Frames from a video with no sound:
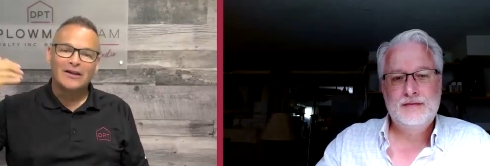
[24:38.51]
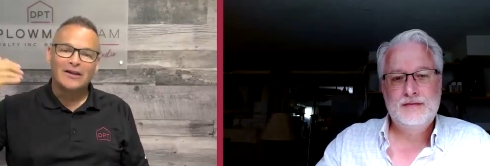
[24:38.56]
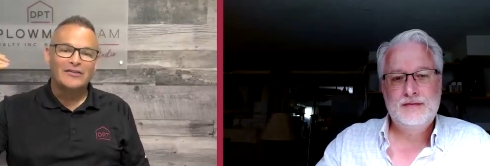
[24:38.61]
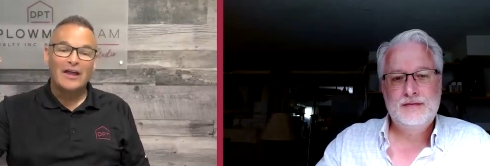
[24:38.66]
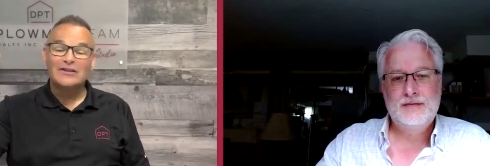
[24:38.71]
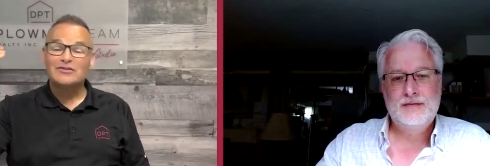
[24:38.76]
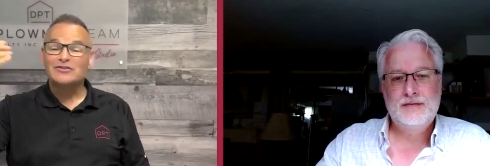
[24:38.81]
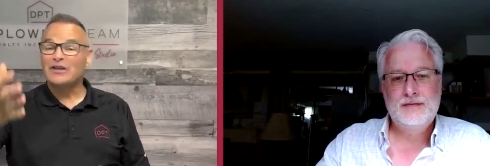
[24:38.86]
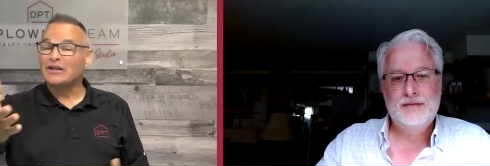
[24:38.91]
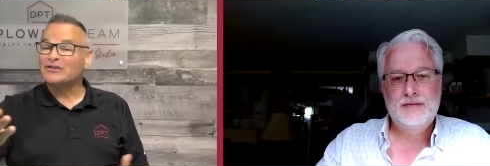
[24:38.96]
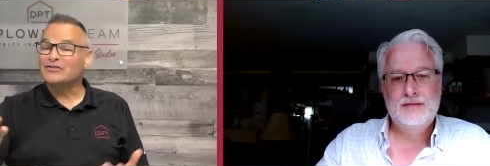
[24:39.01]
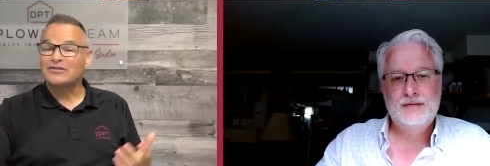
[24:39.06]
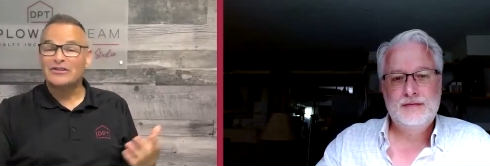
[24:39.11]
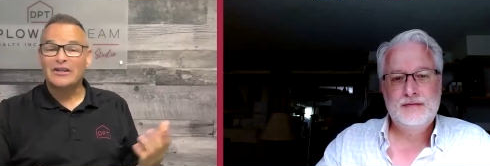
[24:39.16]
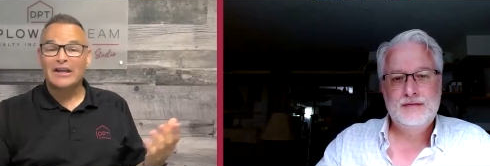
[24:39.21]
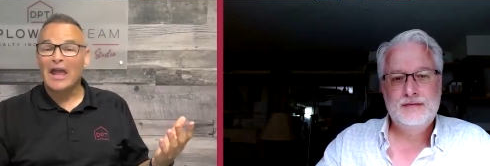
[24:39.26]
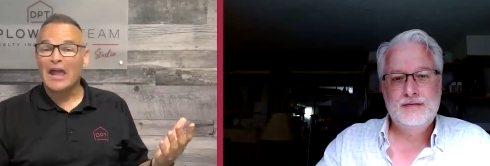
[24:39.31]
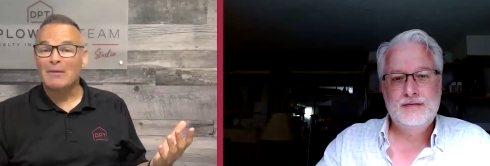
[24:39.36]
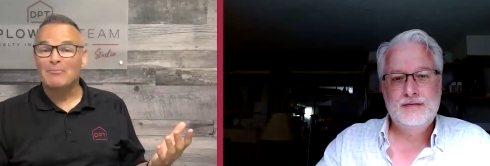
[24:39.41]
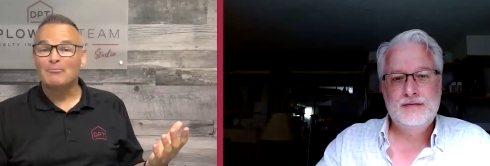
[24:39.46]
Speaker 1: That's that's the
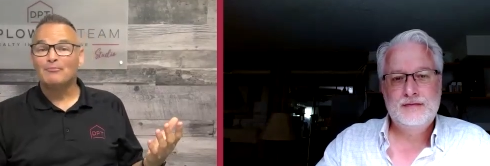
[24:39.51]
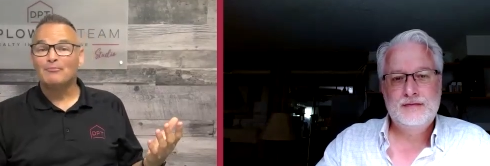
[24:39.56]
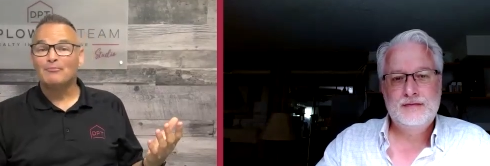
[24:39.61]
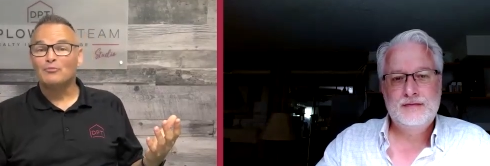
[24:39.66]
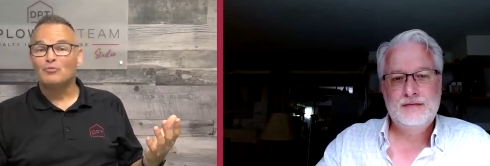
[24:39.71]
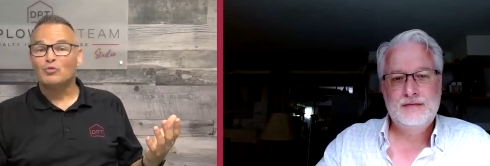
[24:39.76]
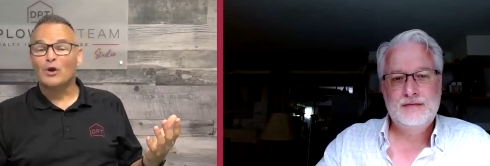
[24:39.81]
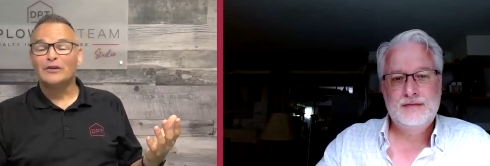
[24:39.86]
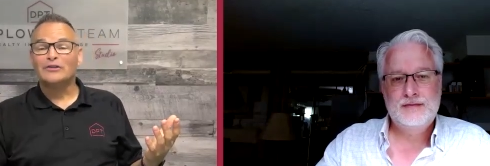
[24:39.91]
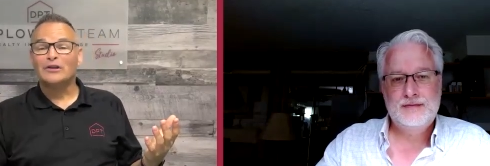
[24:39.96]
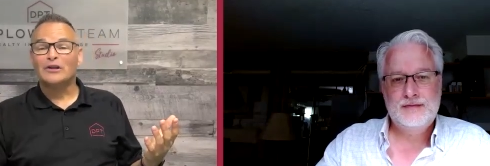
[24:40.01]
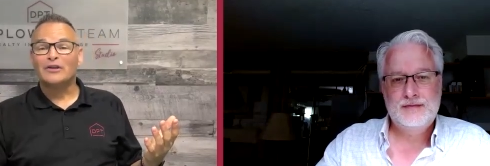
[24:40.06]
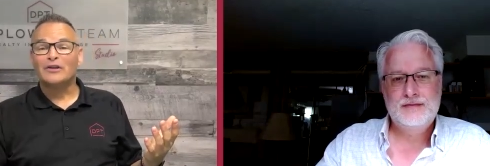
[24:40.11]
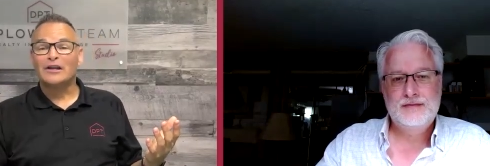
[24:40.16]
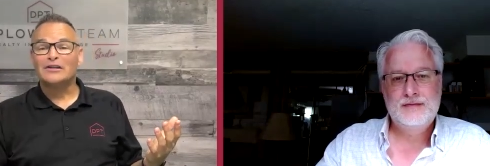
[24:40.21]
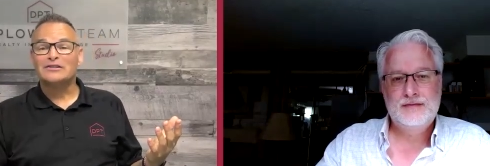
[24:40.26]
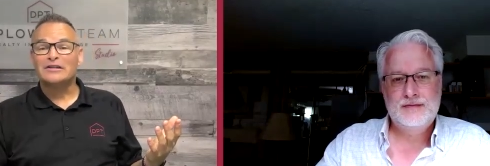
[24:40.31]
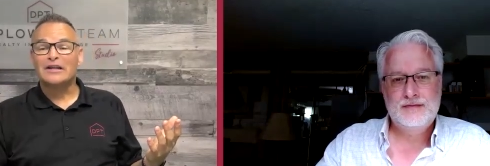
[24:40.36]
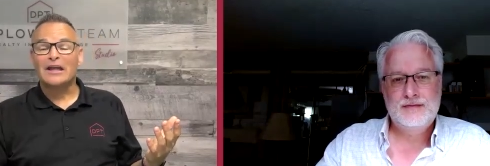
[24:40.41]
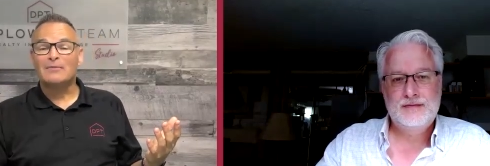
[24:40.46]
game right there.
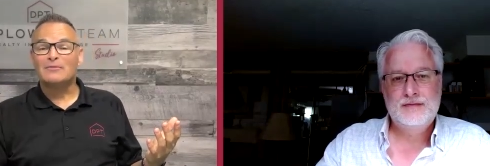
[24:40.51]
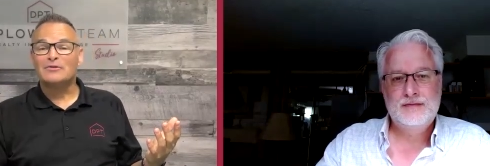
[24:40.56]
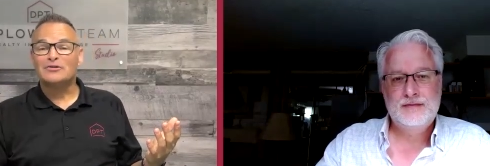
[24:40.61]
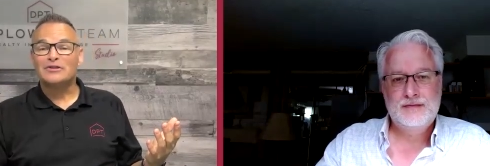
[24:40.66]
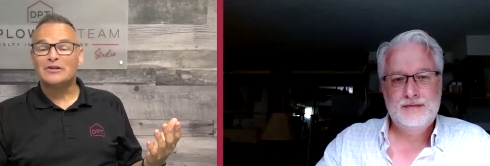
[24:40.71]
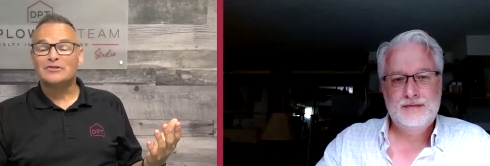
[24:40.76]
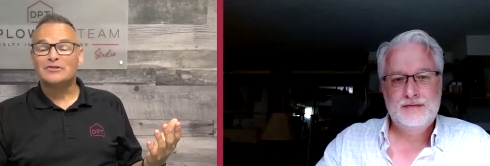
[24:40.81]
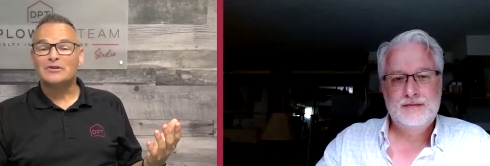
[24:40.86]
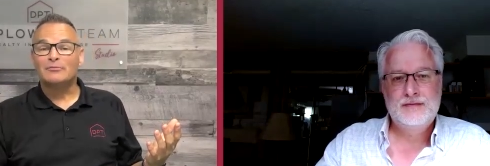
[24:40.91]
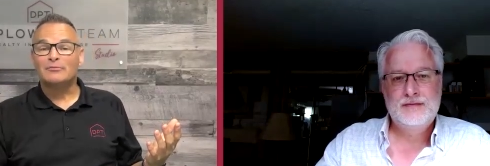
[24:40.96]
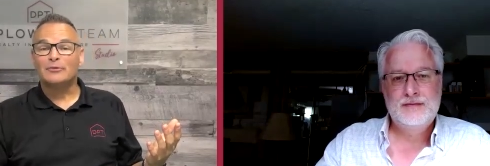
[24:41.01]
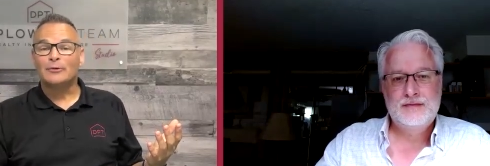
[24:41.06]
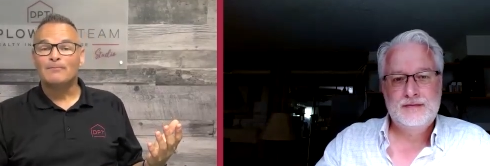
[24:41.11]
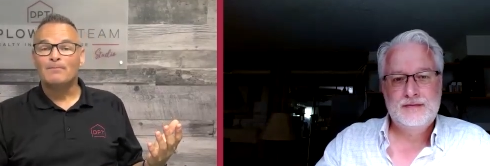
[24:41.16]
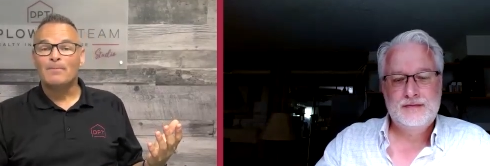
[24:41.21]
That's the game. It's that simple.